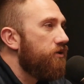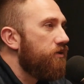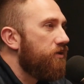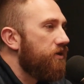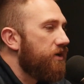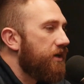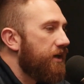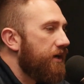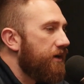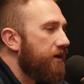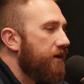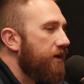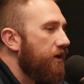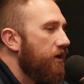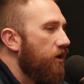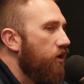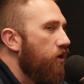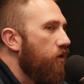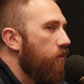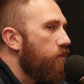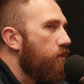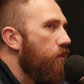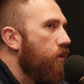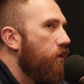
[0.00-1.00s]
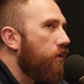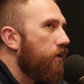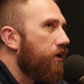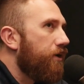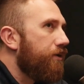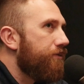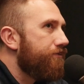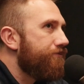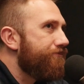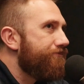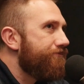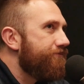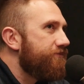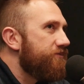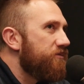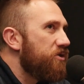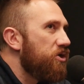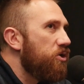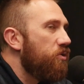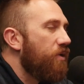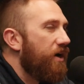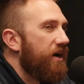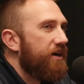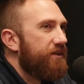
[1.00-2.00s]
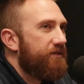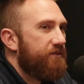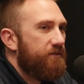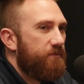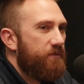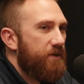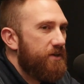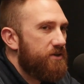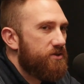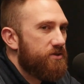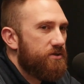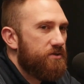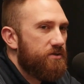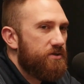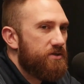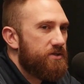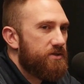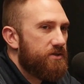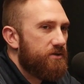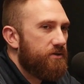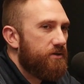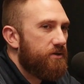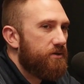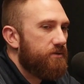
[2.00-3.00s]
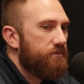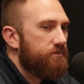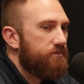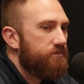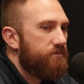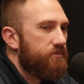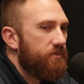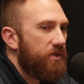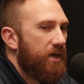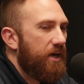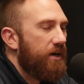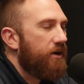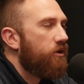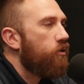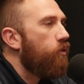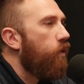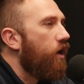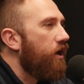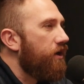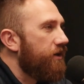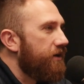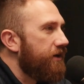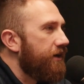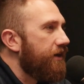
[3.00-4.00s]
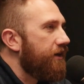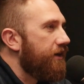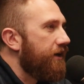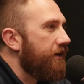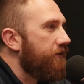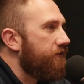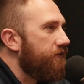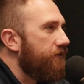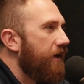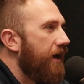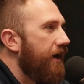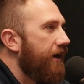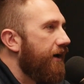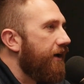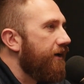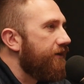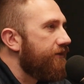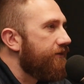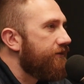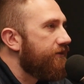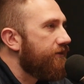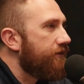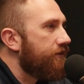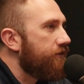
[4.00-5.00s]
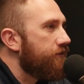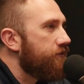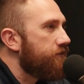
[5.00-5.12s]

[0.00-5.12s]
You can get more nuanced features or kind of quality of life add-ons.